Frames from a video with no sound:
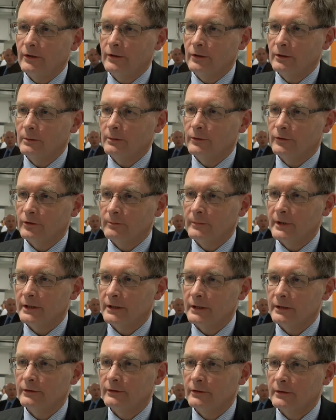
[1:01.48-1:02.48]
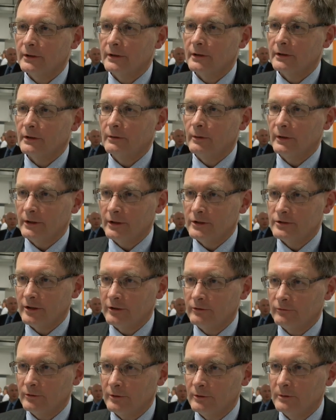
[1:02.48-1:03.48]
do was to make it quite a
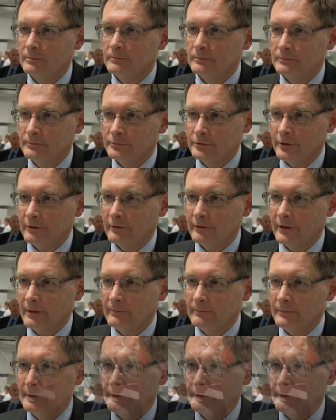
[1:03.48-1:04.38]
general programme